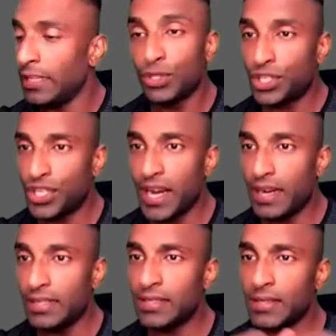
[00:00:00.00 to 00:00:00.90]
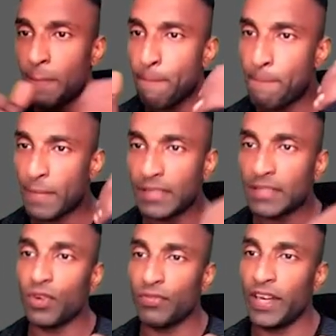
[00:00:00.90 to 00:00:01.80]
So shares
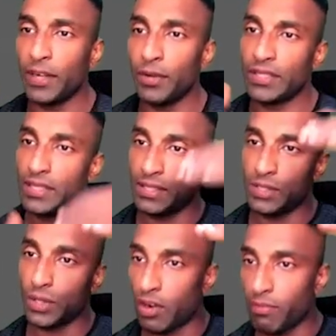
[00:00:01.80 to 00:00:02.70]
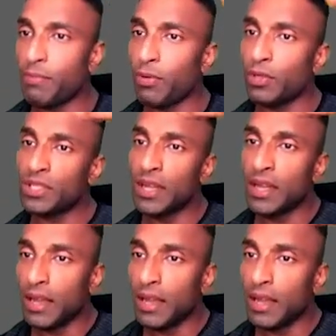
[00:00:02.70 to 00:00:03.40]
is what we need to discuss. So government bonds,